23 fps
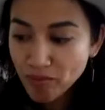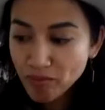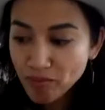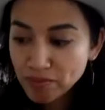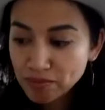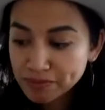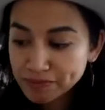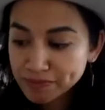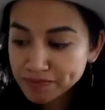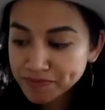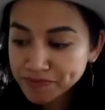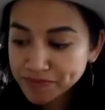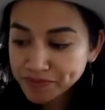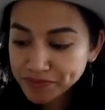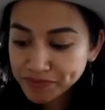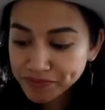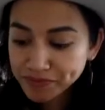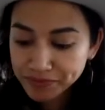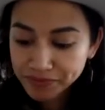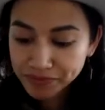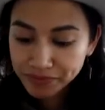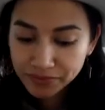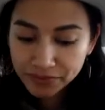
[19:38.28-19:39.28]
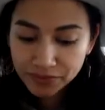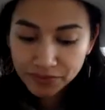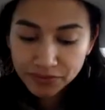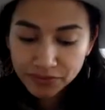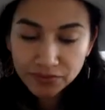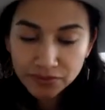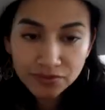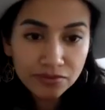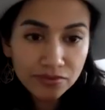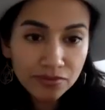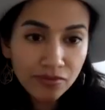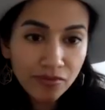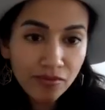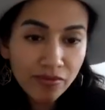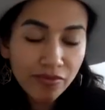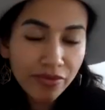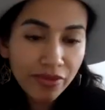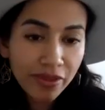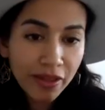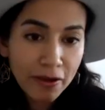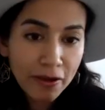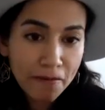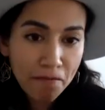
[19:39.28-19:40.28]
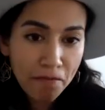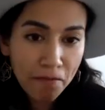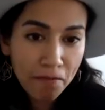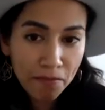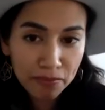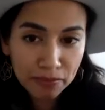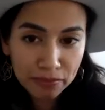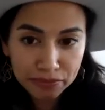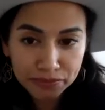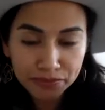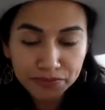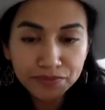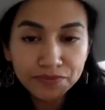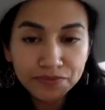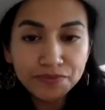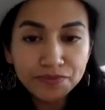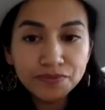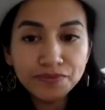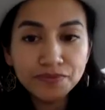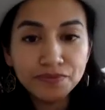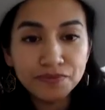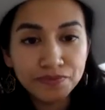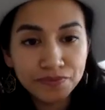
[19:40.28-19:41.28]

This person isn't speaking.